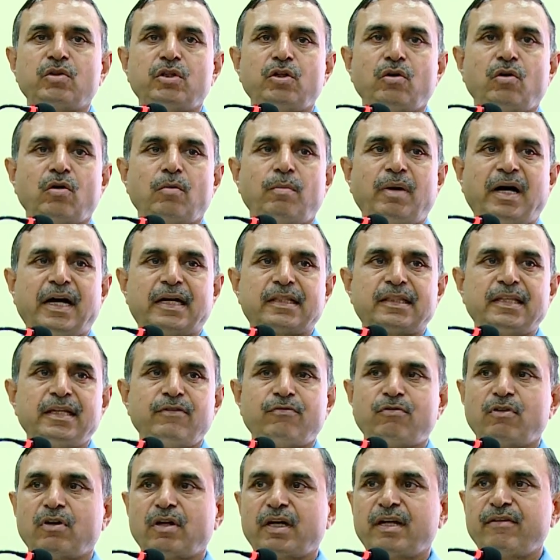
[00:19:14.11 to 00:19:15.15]
Udyog Bharati
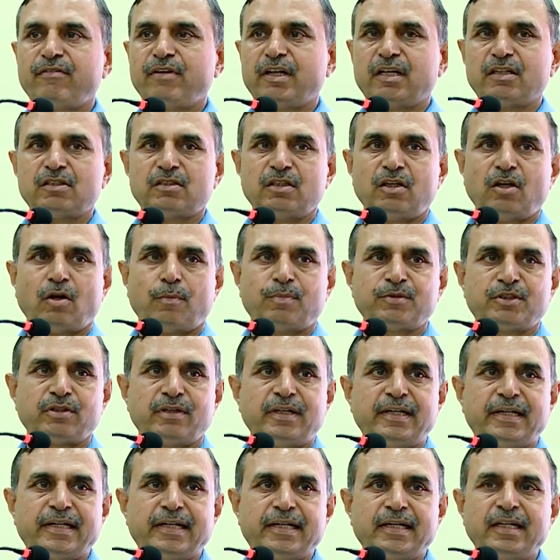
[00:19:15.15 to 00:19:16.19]
for giving us an
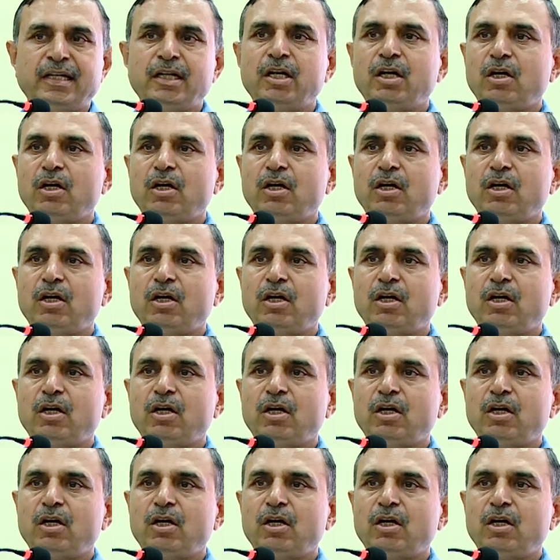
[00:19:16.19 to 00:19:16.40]
opportunity